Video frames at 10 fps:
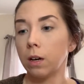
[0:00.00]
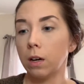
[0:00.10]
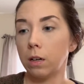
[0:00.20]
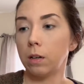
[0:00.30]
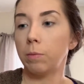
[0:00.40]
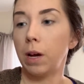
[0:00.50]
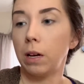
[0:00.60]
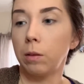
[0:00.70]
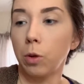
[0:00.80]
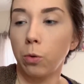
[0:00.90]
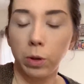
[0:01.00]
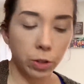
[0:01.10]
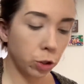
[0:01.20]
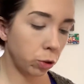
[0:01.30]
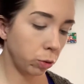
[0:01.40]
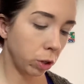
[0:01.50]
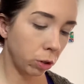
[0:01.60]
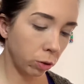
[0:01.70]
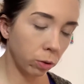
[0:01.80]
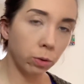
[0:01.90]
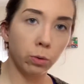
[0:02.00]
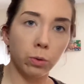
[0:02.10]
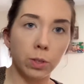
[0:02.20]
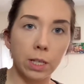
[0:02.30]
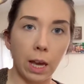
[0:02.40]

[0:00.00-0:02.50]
I'm going to use